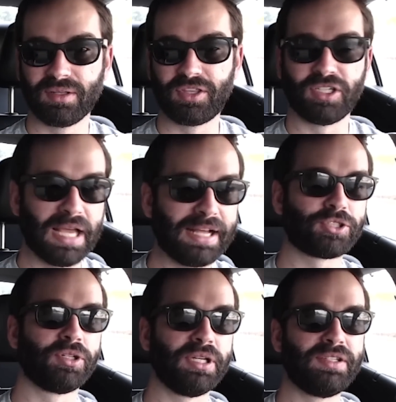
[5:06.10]
they're
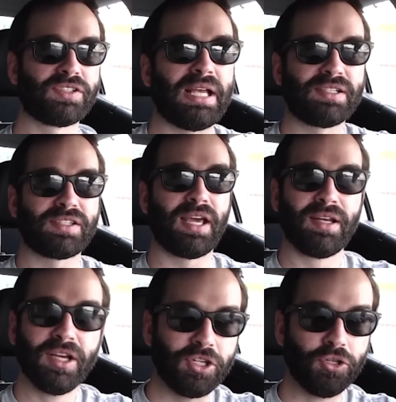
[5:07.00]
natural in the sense that
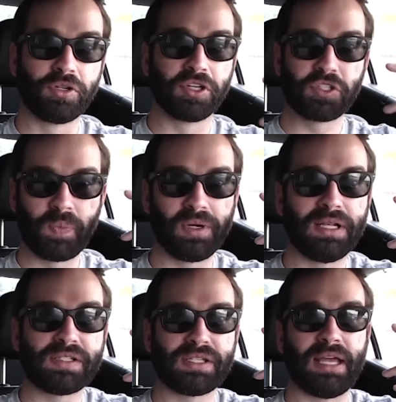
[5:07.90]
you could
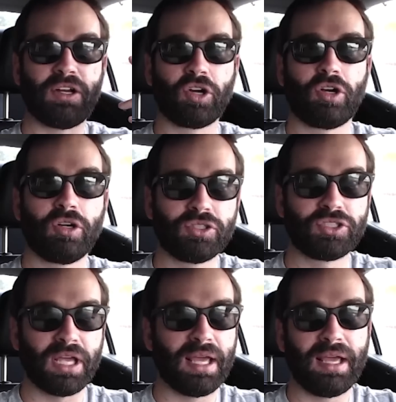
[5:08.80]
experience that
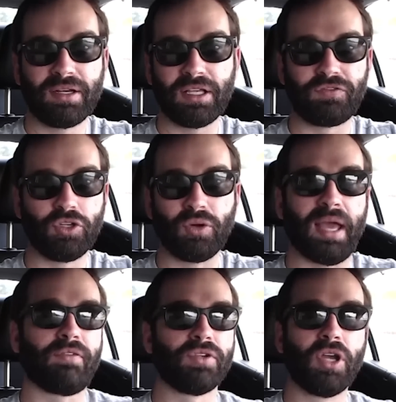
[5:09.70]
urge and if you
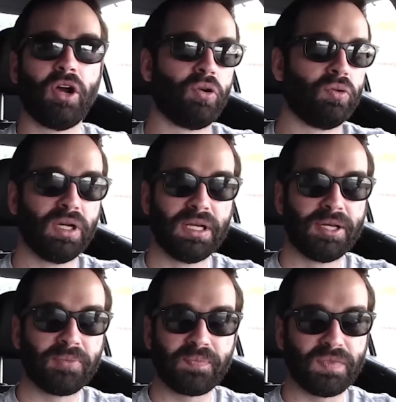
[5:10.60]
have no
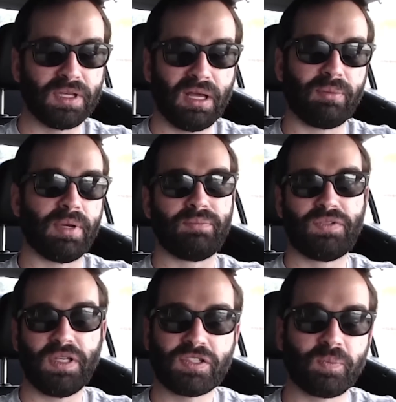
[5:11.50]
uh, uh
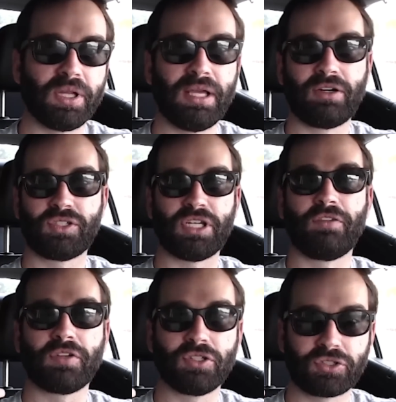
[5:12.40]
discipline or
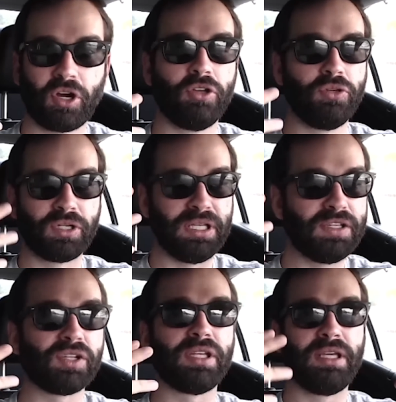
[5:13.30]
self-control you could
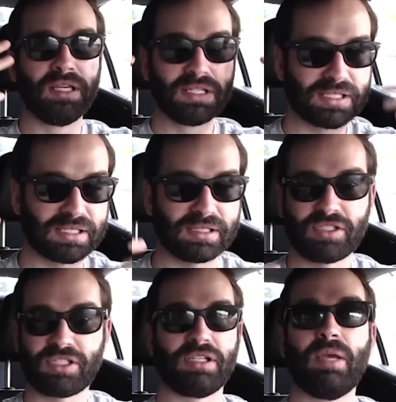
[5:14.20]
easily s-
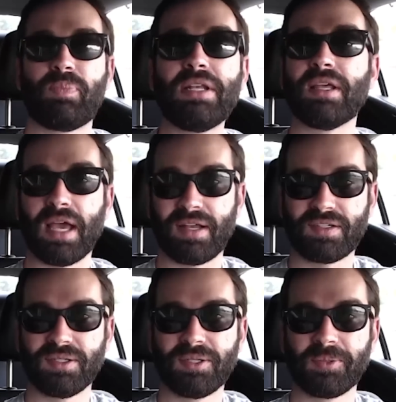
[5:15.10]
slip into that
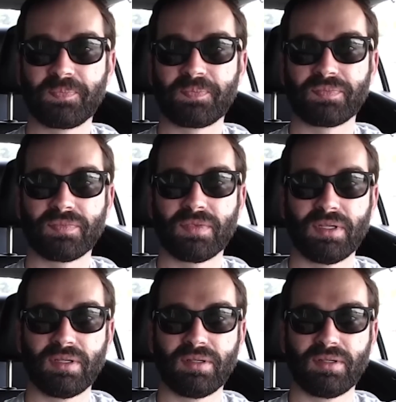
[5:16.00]

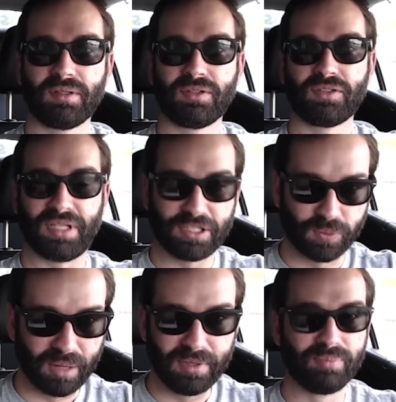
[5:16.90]
so that's
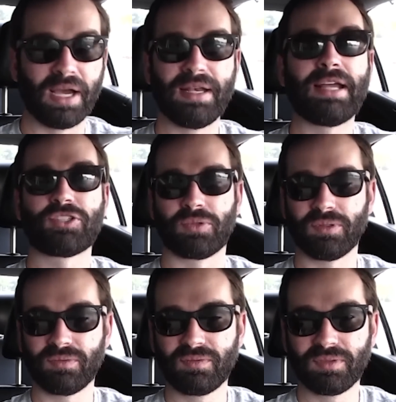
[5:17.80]
what i mean by natural